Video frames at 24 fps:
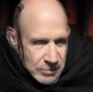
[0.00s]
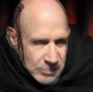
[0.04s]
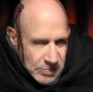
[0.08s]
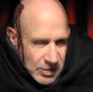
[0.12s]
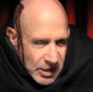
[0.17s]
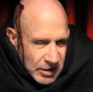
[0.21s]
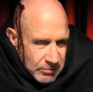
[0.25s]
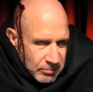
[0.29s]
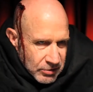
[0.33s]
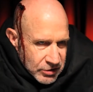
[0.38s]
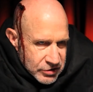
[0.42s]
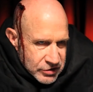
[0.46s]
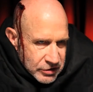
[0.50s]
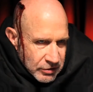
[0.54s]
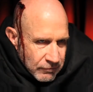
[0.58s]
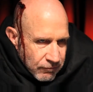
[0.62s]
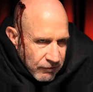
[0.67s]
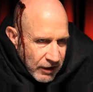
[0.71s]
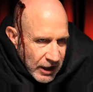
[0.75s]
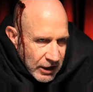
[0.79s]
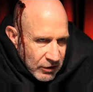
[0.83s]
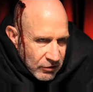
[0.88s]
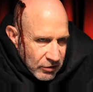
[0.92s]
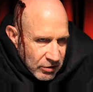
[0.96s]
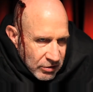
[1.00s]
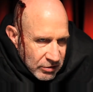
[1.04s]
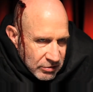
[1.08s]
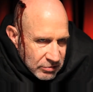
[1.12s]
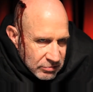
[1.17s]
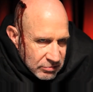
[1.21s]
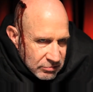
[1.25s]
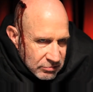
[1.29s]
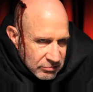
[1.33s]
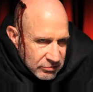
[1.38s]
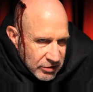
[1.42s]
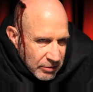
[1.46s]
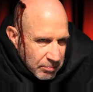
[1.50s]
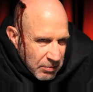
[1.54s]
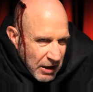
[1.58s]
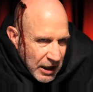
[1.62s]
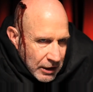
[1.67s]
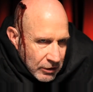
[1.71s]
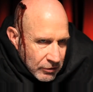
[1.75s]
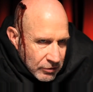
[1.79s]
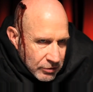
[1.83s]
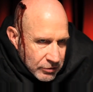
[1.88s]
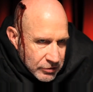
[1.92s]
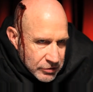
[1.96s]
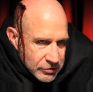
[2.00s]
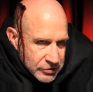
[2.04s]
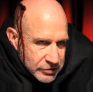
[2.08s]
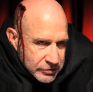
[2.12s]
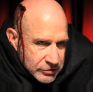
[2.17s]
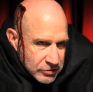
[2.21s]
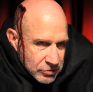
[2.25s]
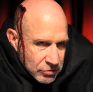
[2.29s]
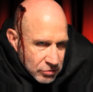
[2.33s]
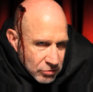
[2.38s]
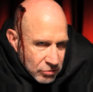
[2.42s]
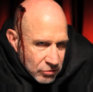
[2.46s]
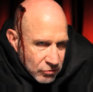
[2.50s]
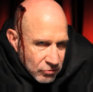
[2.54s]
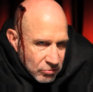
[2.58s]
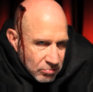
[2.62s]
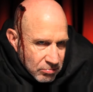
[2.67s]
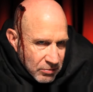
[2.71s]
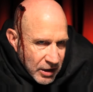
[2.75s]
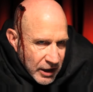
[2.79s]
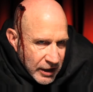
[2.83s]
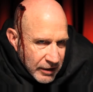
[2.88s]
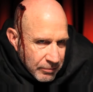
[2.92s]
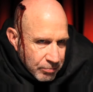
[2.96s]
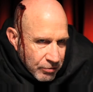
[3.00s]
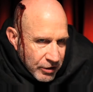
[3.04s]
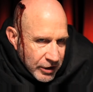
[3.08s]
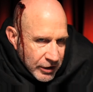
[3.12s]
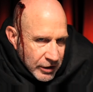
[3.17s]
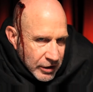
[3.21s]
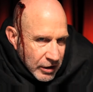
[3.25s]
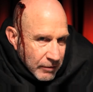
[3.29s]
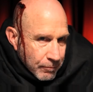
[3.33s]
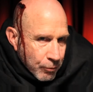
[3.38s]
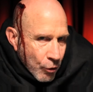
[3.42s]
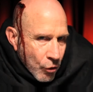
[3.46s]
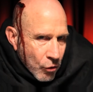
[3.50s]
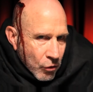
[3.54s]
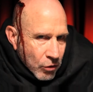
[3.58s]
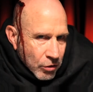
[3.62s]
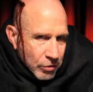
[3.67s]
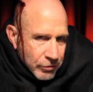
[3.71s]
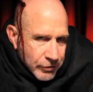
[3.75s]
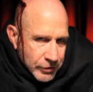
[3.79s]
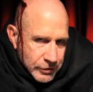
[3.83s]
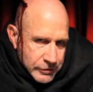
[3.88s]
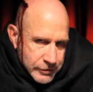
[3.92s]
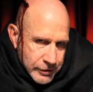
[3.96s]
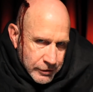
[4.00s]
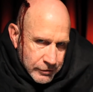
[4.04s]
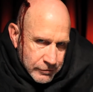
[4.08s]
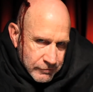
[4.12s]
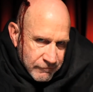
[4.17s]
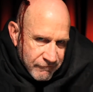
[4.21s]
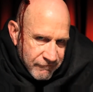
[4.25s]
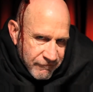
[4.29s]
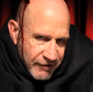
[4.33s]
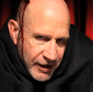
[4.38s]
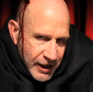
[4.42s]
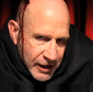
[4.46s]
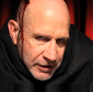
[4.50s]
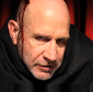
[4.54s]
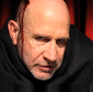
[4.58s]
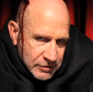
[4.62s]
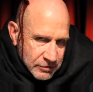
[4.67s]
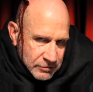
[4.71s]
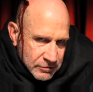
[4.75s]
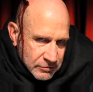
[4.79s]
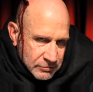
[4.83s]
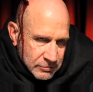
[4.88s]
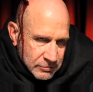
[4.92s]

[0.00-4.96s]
I must deflower the powers to whom I pray abhor this fact.